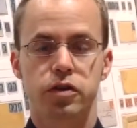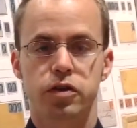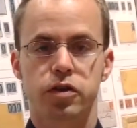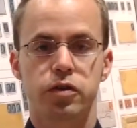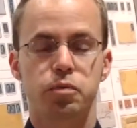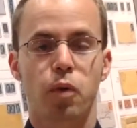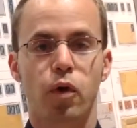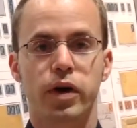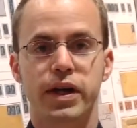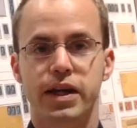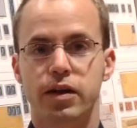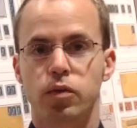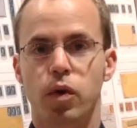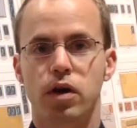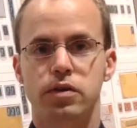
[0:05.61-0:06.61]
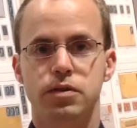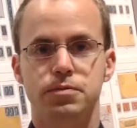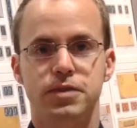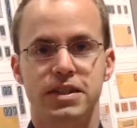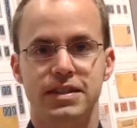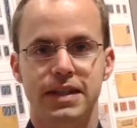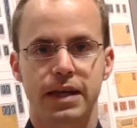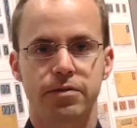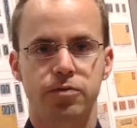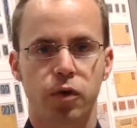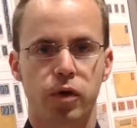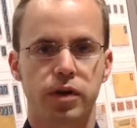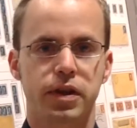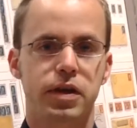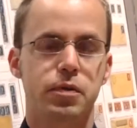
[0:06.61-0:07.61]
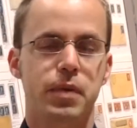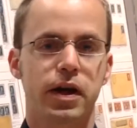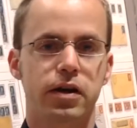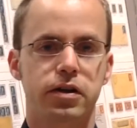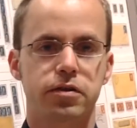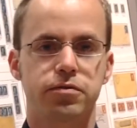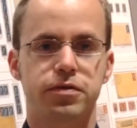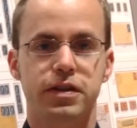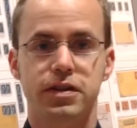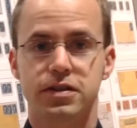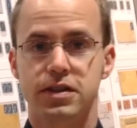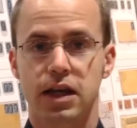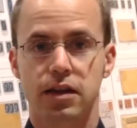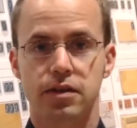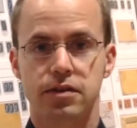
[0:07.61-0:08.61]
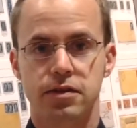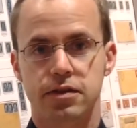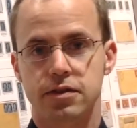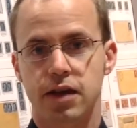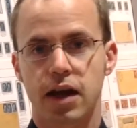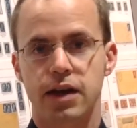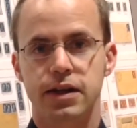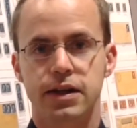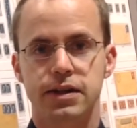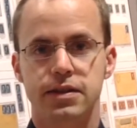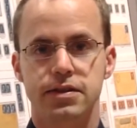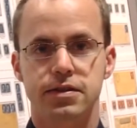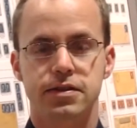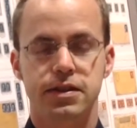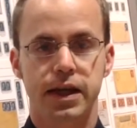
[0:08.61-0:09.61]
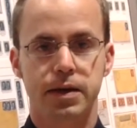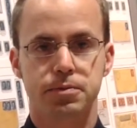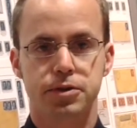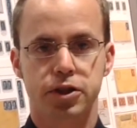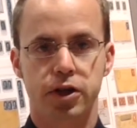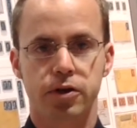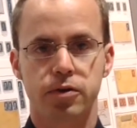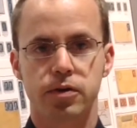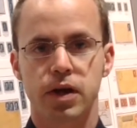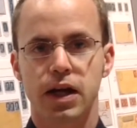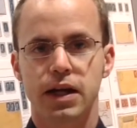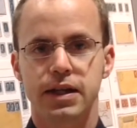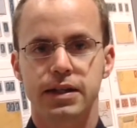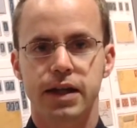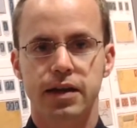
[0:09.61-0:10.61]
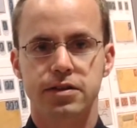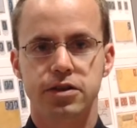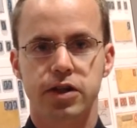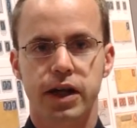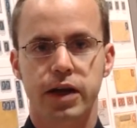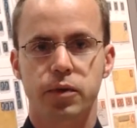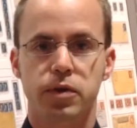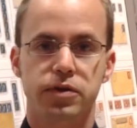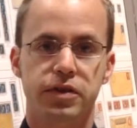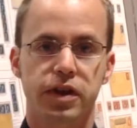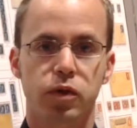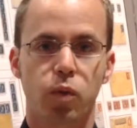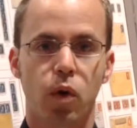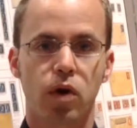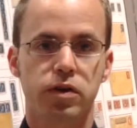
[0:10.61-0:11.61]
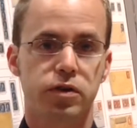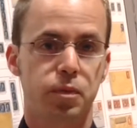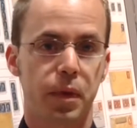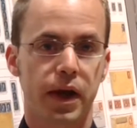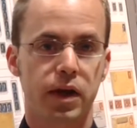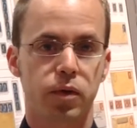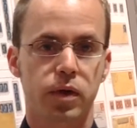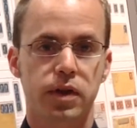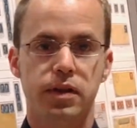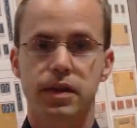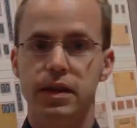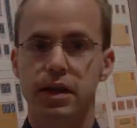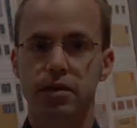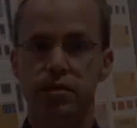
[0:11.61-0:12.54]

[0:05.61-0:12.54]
Good morning and welcome to Day four of the American Philatelic Society's Stamp Show. Yesterday was the awards banquet, the